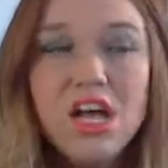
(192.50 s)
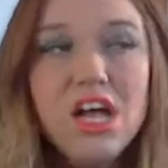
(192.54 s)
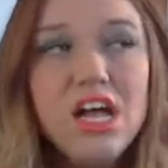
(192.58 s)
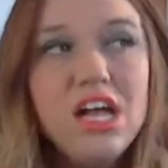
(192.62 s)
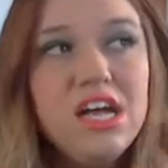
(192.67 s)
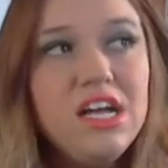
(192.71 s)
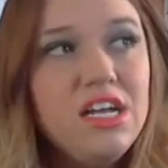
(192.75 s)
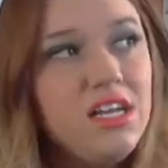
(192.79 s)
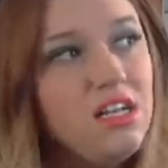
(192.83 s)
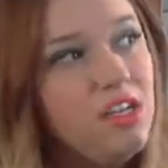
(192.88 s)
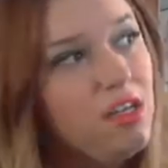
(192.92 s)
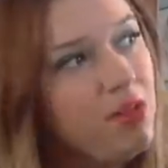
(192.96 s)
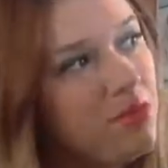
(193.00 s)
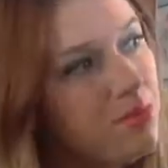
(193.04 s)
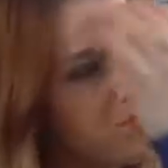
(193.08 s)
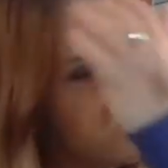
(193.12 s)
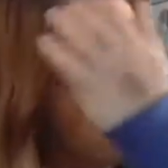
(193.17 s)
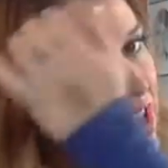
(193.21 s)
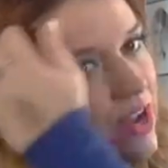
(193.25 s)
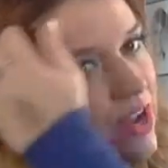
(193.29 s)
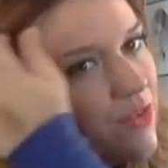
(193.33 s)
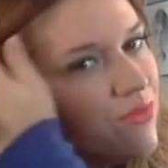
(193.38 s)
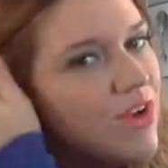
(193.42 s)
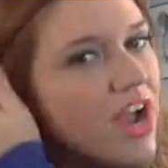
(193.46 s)

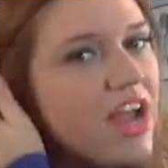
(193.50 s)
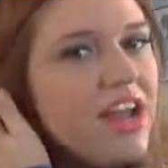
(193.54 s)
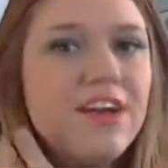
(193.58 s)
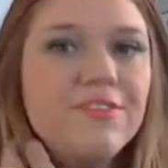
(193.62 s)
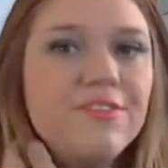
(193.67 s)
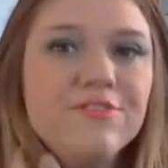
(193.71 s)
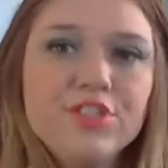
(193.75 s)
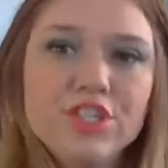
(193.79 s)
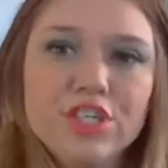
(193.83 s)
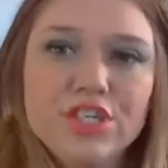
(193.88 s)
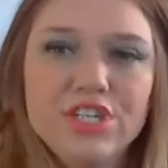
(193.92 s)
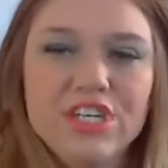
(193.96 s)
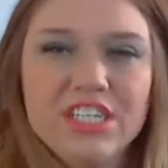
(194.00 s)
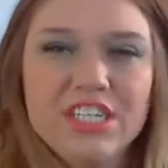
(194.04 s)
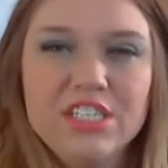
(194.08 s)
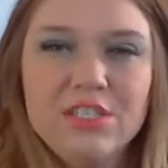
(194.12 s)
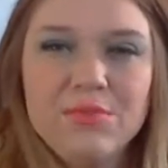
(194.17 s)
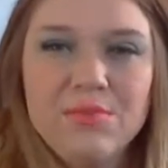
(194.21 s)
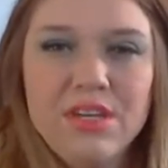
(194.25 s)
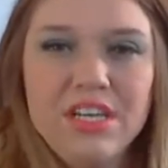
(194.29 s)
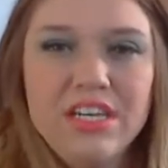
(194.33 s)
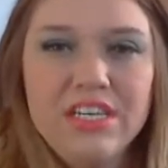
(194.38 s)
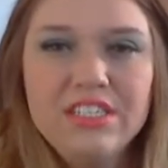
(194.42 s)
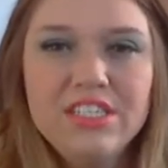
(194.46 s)
right after
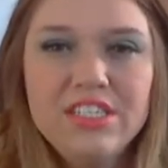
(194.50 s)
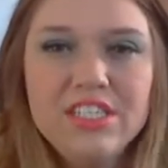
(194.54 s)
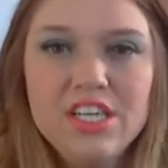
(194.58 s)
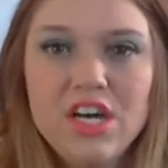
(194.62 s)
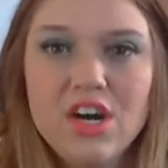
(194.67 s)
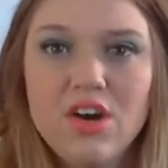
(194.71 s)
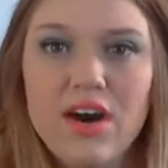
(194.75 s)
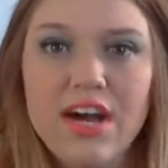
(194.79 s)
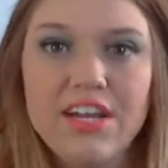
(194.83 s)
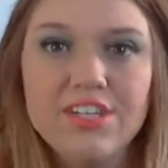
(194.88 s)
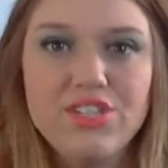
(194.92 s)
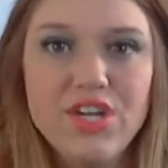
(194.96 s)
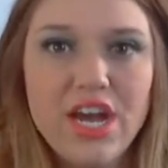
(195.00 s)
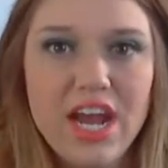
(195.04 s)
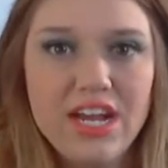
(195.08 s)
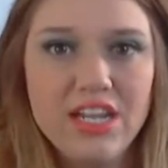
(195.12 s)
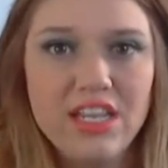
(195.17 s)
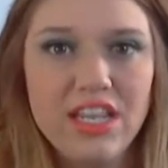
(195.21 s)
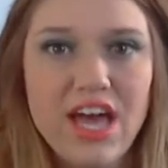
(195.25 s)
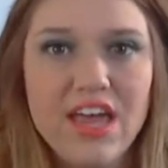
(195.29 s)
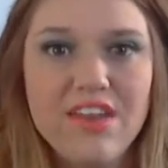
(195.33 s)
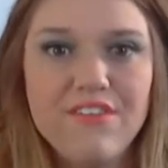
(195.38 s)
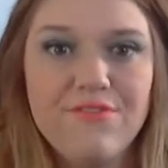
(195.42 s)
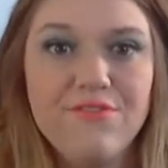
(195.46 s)
Christmas, so I tried a
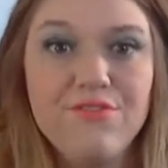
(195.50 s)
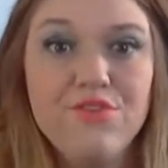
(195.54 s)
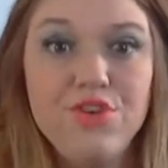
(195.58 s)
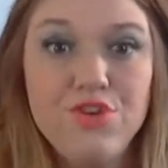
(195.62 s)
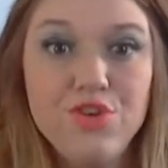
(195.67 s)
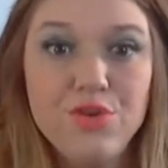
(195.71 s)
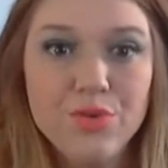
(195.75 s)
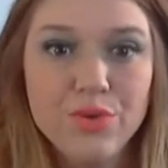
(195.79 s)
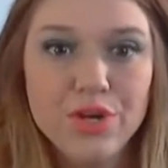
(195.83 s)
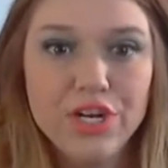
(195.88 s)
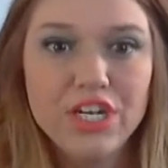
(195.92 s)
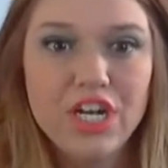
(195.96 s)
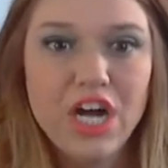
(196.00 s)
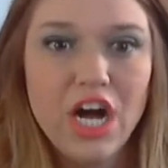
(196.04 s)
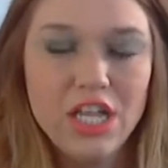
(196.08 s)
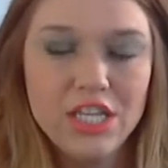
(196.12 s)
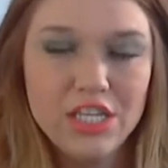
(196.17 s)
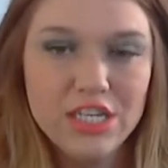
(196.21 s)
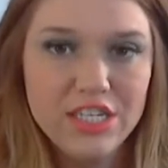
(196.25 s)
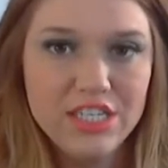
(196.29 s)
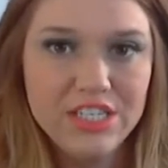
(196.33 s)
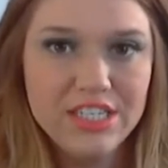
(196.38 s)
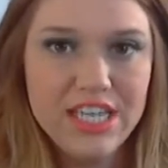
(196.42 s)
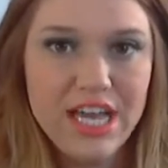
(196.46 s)
lot of newer
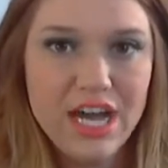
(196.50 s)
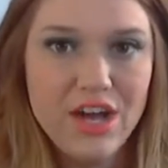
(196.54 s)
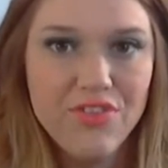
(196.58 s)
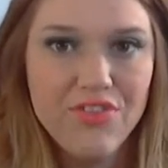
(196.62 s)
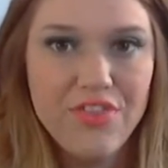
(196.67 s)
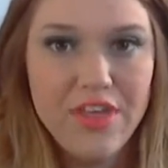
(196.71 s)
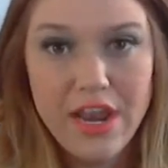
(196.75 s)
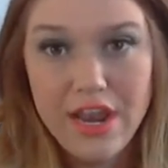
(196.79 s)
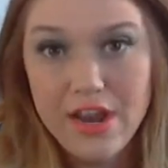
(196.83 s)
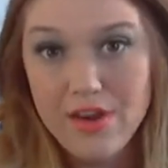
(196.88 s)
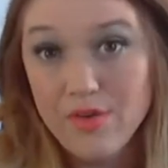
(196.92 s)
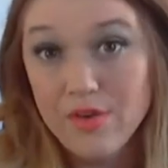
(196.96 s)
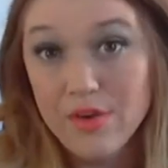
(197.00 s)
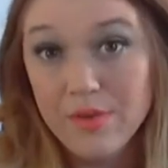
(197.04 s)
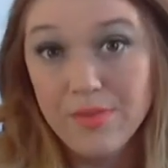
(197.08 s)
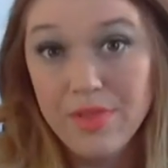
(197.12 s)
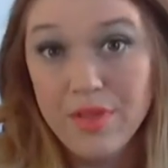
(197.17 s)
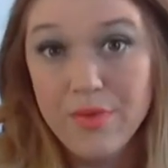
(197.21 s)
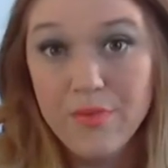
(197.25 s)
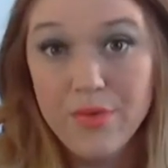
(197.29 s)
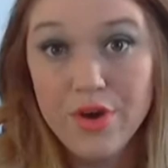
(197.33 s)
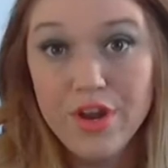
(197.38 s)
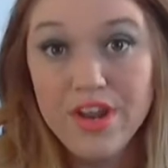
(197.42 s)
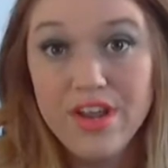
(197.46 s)
colors out that I
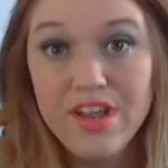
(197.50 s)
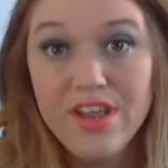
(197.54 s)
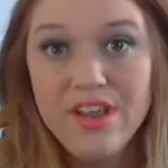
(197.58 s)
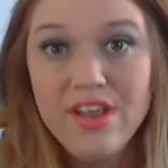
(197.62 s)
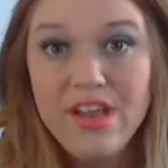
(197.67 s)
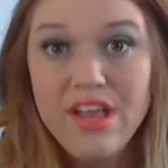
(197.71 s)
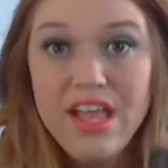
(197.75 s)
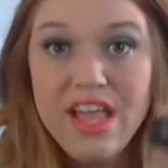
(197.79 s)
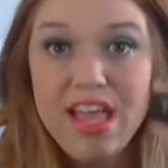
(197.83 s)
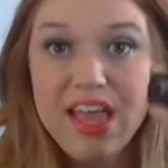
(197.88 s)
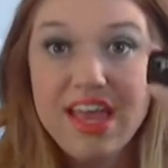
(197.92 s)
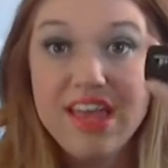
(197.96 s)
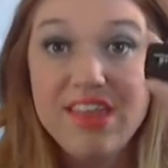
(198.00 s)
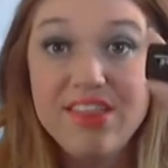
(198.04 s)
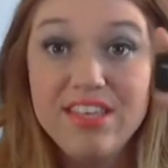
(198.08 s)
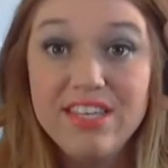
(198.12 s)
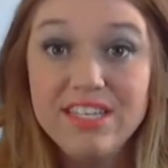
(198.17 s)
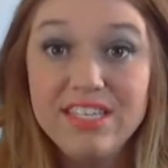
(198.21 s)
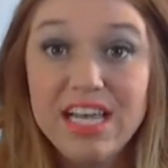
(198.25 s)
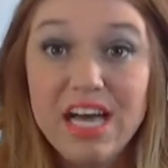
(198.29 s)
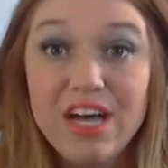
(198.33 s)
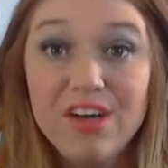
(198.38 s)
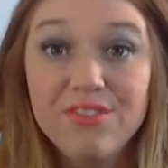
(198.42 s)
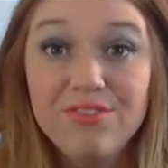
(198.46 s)
normally wouldn't. In
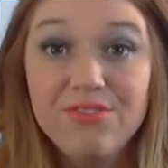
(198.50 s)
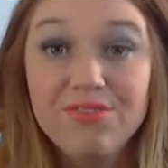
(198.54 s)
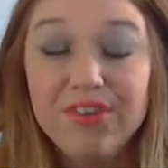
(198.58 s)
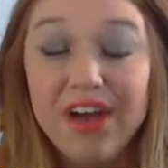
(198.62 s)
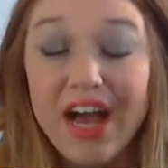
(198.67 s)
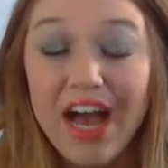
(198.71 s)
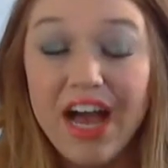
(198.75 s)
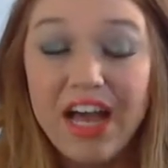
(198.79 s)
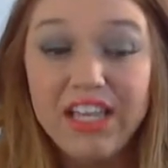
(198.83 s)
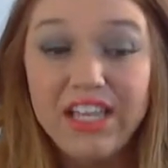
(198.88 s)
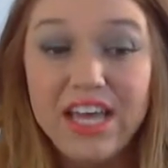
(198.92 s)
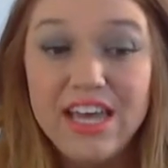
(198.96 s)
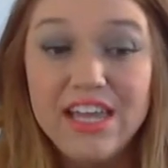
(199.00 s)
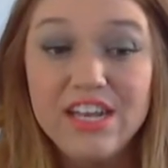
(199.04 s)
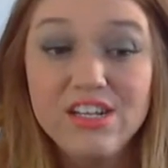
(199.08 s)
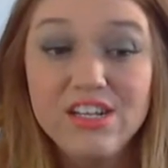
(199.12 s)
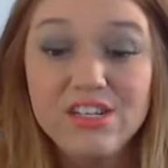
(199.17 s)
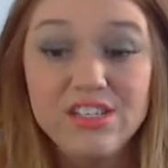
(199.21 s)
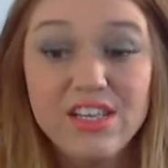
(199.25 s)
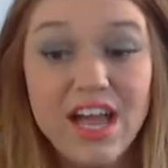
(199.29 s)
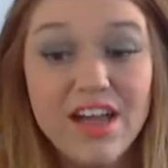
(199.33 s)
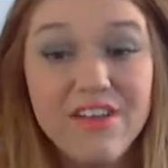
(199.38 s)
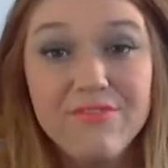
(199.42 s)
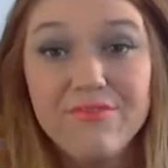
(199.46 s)
these e.l.f.
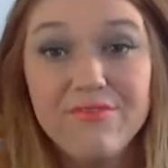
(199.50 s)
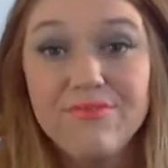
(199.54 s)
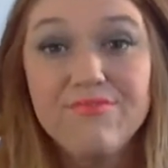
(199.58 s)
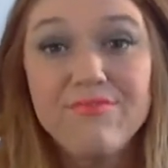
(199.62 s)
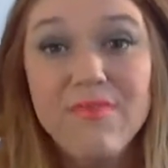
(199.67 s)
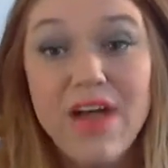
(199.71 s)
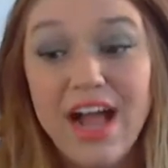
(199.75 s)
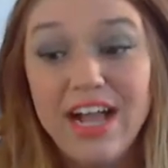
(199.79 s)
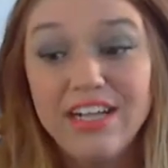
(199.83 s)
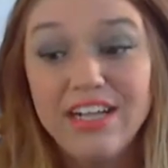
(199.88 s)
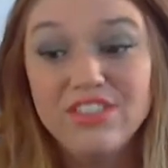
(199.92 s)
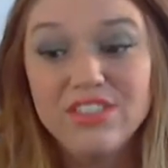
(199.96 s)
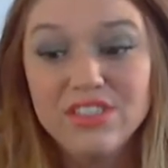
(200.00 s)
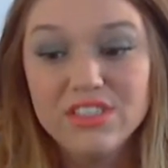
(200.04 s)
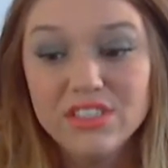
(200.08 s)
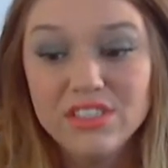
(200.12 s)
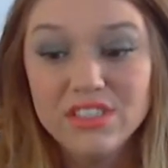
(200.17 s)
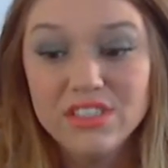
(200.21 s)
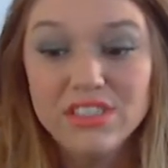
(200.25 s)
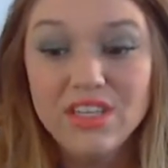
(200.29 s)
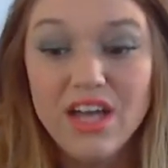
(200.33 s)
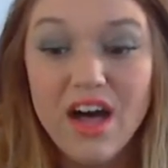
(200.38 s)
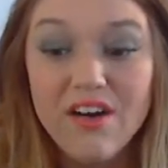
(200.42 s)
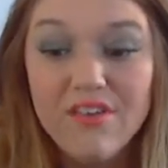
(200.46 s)
eyeliners, I just
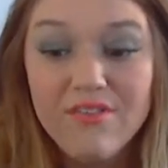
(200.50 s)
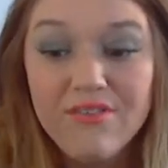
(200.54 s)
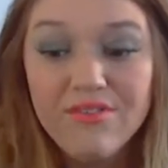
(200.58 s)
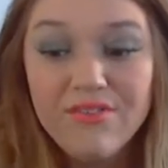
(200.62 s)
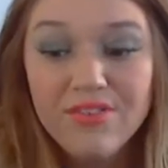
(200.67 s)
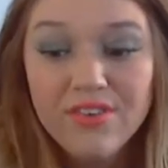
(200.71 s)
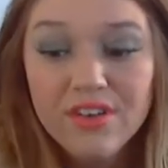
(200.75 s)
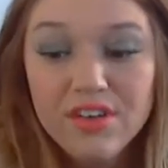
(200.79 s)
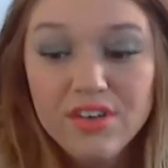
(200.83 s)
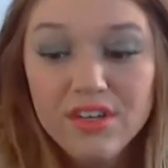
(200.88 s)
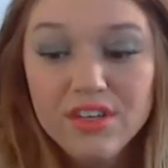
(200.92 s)
love.